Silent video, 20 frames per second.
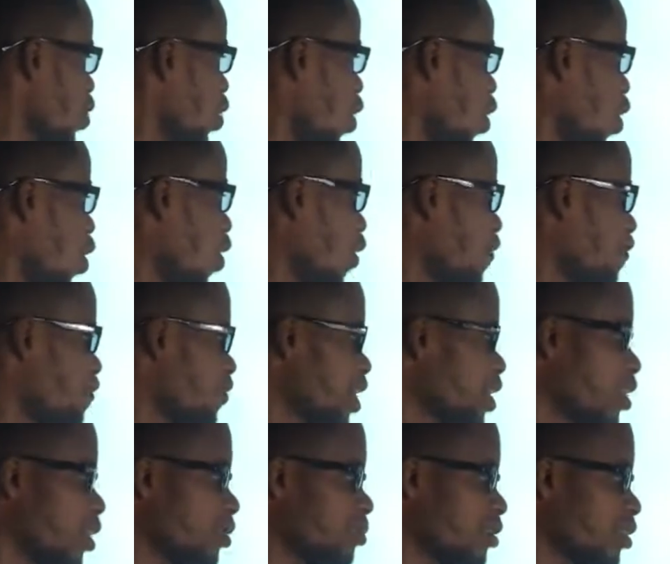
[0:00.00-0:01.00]
or
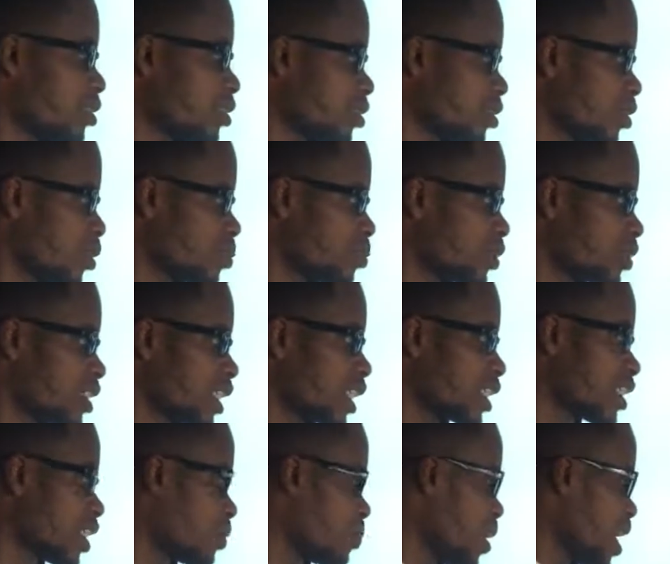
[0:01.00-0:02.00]
freedoms
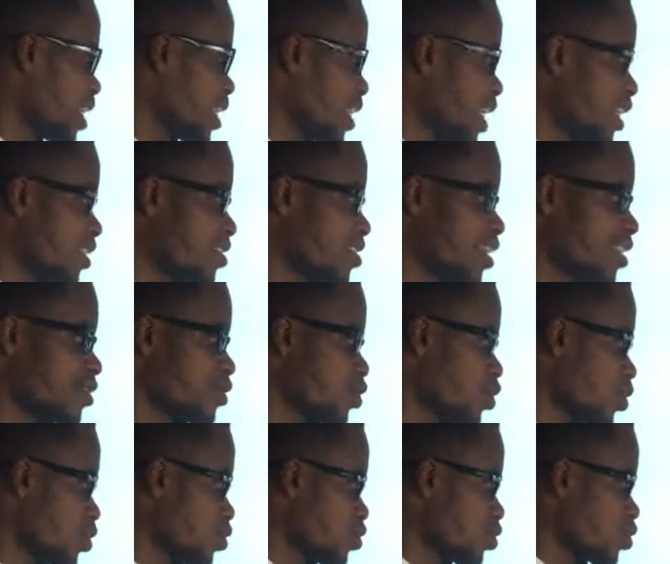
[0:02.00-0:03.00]
protected by the 1992
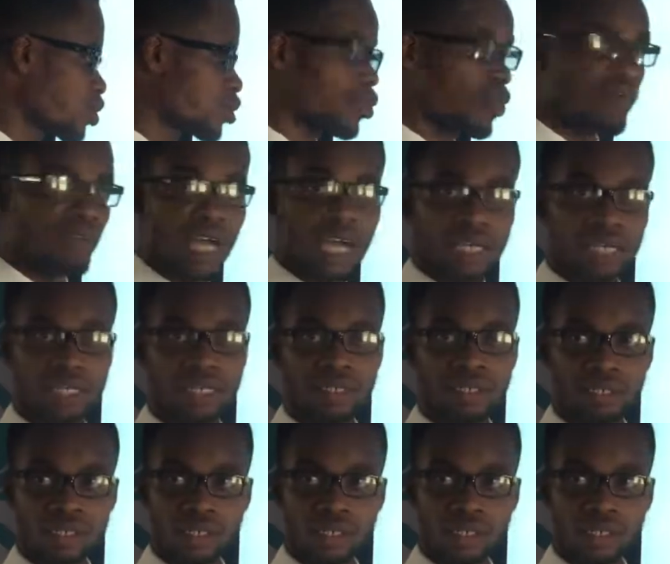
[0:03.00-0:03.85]
Constitution of Ghana.